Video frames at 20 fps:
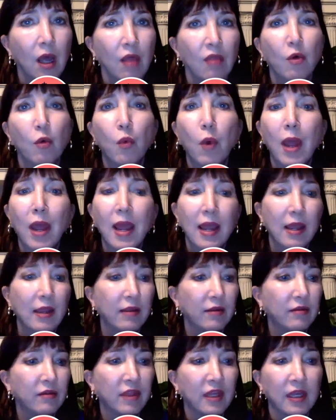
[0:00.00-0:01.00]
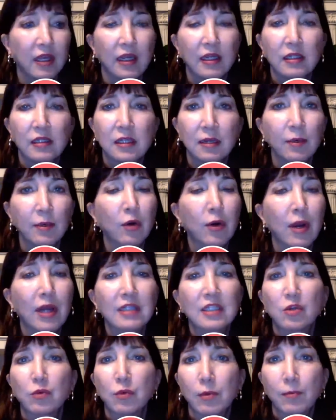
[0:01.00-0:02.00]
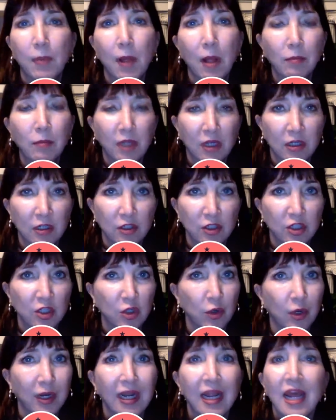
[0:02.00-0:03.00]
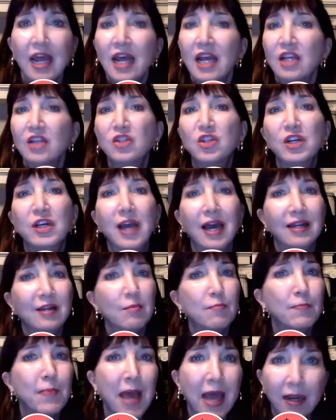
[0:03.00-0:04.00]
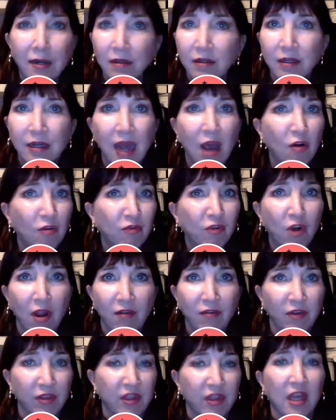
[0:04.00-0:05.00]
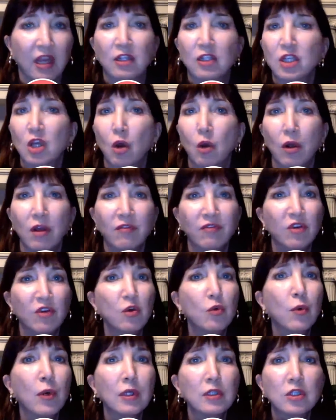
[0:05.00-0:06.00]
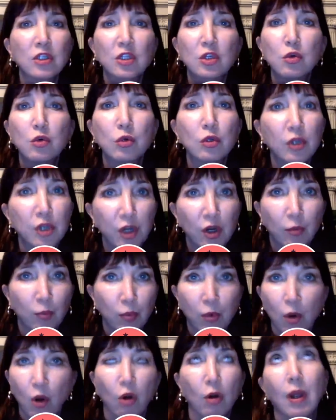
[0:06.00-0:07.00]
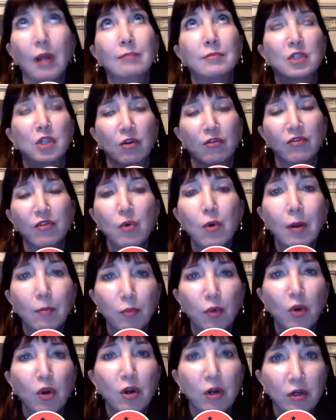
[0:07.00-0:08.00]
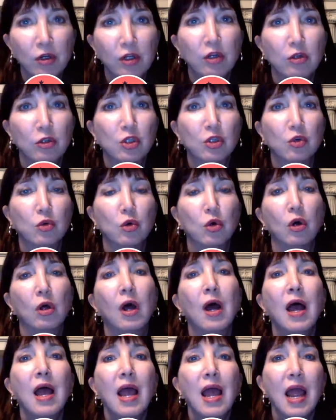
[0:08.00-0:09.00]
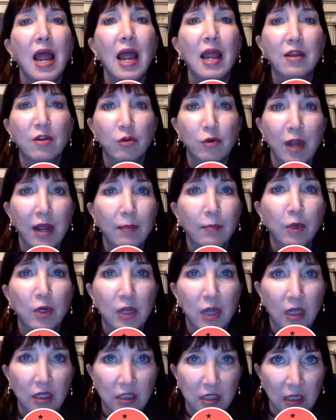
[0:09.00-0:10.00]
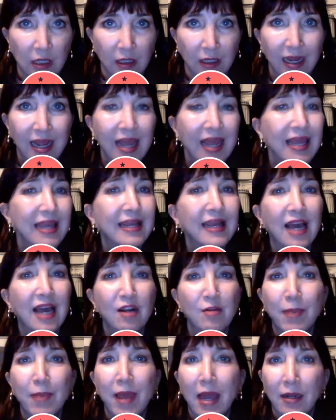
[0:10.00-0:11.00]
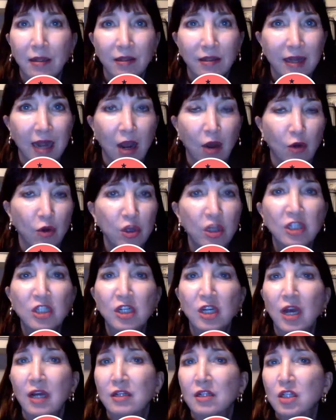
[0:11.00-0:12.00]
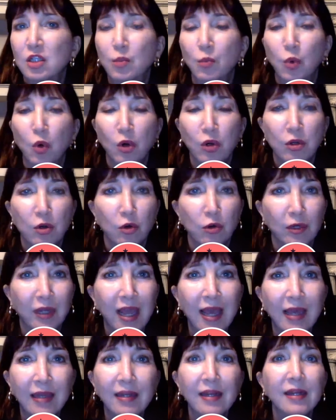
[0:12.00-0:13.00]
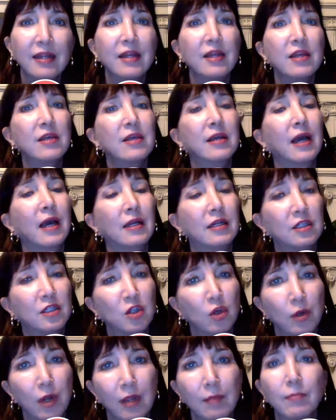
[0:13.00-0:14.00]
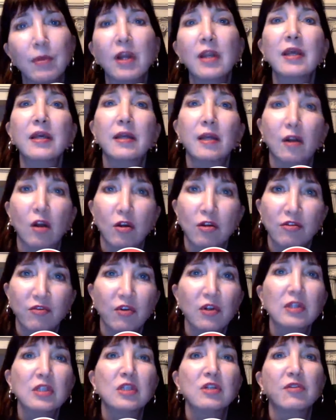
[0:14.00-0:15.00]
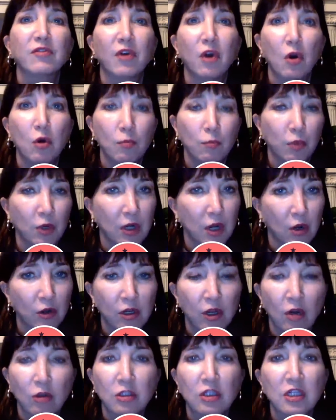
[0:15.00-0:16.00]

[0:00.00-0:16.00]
The way the Democrats and Republicans do it is you got to battle it out for everything. So if you want school in your, or I'm sorry, if you want prayer in your school and your neighbor doesn't, you got to battle it out. You each got to support your own candidate. You got to donate money, get all your friends to vote, put out yard